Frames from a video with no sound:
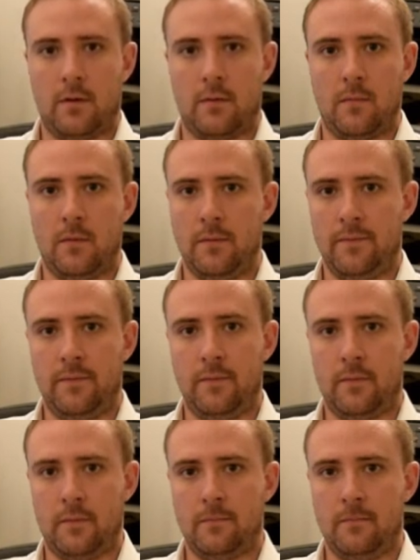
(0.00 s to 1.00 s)
What
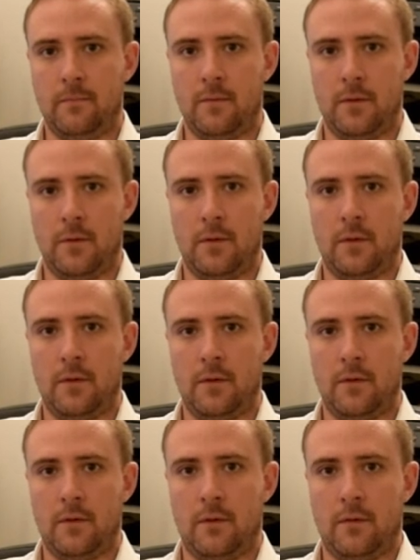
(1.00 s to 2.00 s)
form
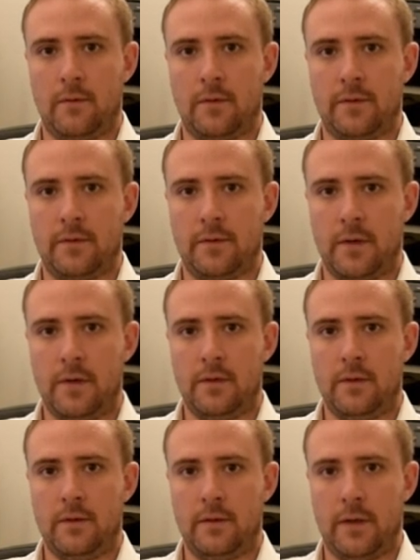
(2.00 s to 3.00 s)
does
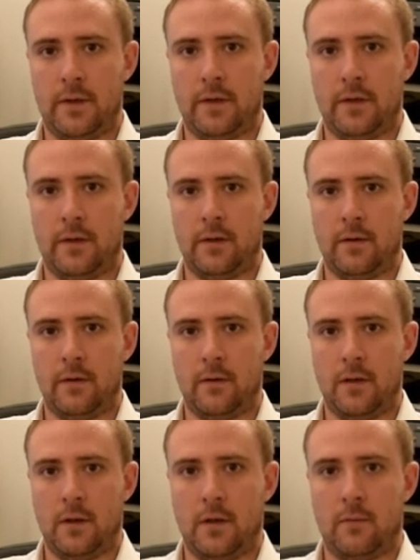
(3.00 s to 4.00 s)
Satan take
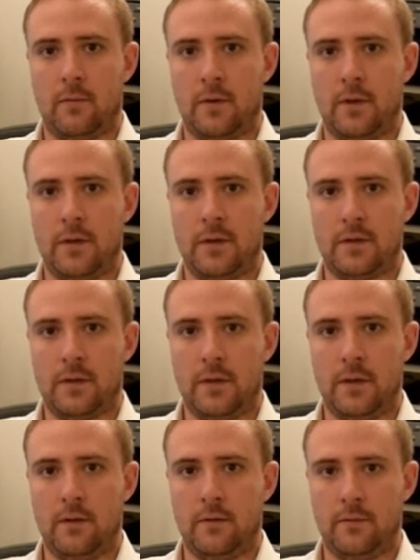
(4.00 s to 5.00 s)
when he is
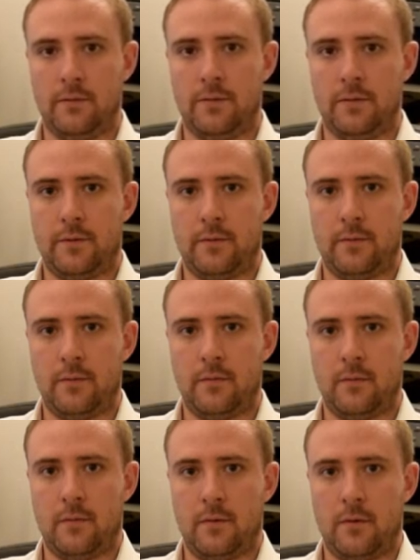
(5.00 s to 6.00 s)
let loose
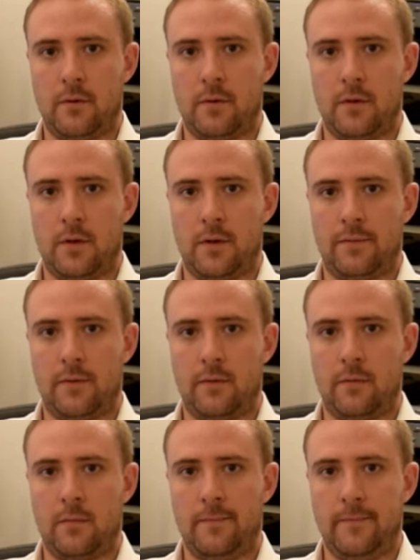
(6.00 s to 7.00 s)
after
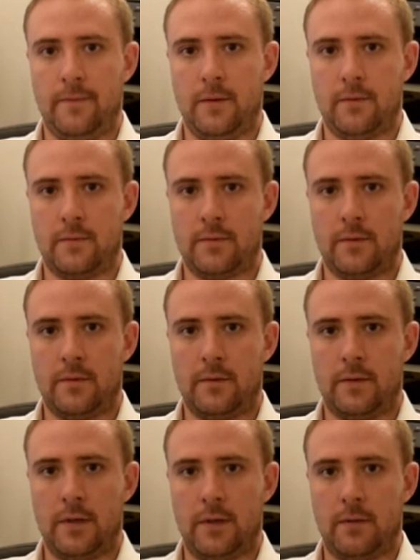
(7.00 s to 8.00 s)
the 1,000
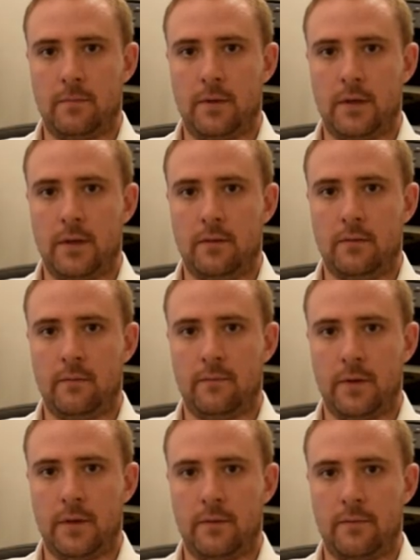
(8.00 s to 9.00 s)
year millennial
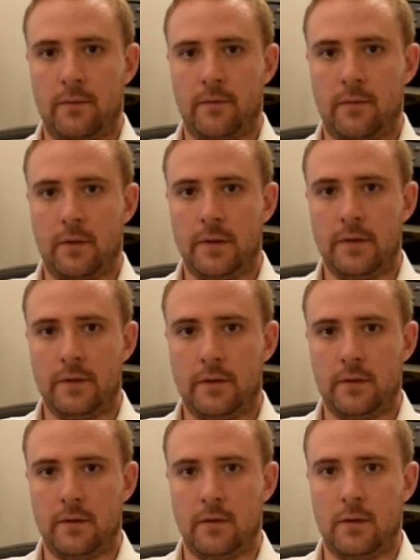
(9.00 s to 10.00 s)
reign of
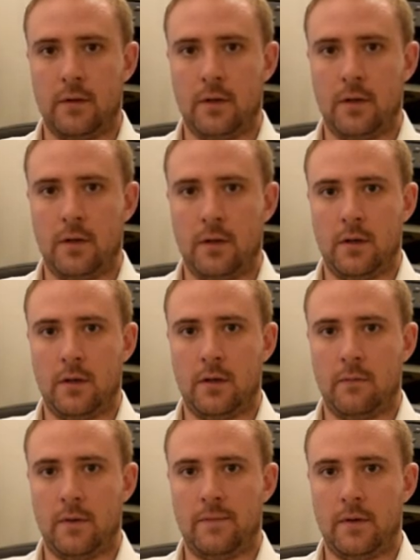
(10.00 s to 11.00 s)
Christ
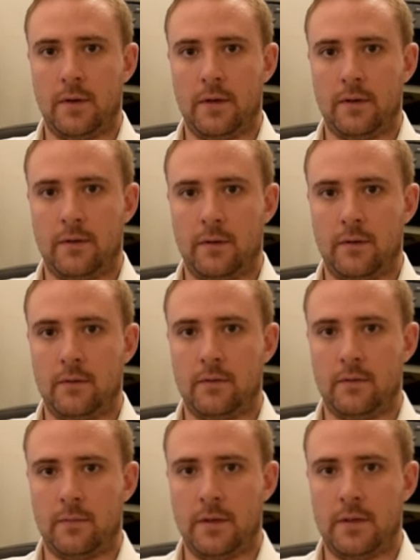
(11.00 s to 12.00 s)
in Revelation
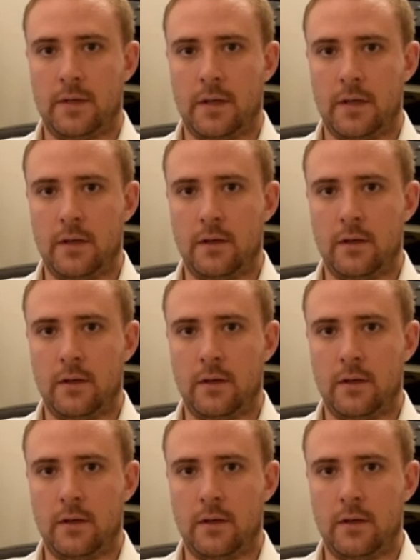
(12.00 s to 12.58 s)
20,